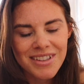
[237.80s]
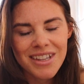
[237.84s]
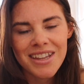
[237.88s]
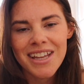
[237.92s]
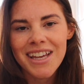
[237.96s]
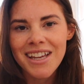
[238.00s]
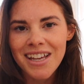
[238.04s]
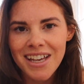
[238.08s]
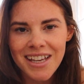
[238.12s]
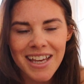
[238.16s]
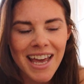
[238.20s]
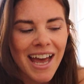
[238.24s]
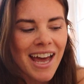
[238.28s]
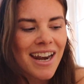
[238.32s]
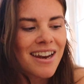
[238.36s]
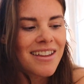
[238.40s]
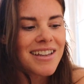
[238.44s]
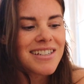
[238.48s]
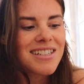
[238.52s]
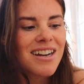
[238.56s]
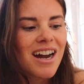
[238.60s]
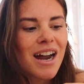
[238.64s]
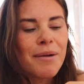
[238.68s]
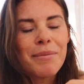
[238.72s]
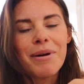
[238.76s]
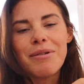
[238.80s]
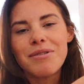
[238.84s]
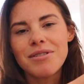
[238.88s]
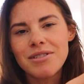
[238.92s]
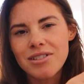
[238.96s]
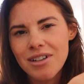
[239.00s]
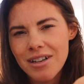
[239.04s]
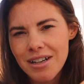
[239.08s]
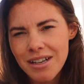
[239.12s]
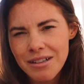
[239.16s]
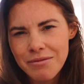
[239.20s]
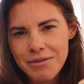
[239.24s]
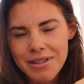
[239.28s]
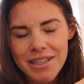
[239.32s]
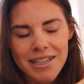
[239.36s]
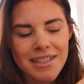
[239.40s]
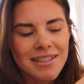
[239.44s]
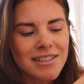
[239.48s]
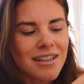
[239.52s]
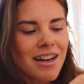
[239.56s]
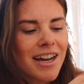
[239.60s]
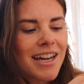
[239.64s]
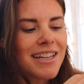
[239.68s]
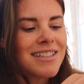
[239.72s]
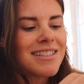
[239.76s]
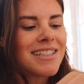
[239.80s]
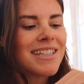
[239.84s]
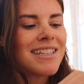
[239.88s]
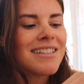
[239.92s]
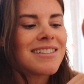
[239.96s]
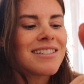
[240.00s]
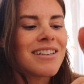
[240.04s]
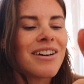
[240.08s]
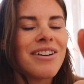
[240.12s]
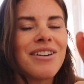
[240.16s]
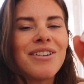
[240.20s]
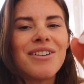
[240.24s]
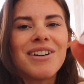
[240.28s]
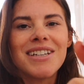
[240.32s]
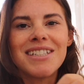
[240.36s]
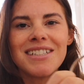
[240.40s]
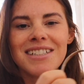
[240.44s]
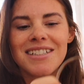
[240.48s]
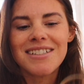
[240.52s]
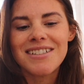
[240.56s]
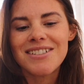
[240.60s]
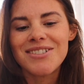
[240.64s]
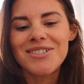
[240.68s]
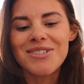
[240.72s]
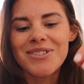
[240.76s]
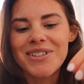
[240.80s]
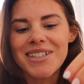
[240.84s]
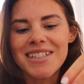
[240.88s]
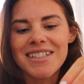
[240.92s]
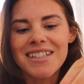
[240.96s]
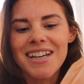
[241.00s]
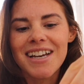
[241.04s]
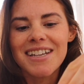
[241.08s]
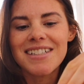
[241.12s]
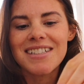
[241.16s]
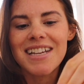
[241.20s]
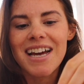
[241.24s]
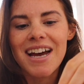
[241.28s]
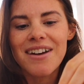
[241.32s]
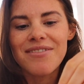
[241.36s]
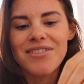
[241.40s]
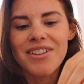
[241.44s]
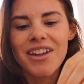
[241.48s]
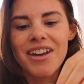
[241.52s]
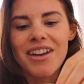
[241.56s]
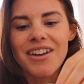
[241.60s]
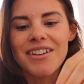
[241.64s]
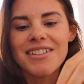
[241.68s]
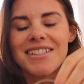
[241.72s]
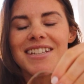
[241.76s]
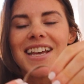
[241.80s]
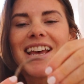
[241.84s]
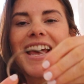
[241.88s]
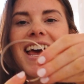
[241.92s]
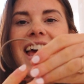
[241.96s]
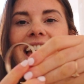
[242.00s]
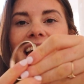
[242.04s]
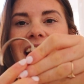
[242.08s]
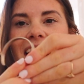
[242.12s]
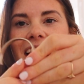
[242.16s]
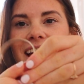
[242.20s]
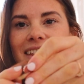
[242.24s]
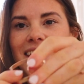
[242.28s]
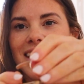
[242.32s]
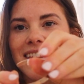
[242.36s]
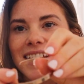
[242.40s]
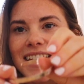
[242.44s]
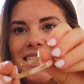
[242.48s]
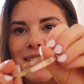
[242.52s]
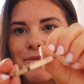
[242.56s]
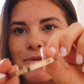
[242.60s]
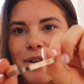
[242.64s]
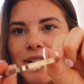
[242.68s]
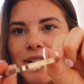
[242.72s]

thing. Again, at the time I was struggling with anxiety, so it's just always nice to have those. And then this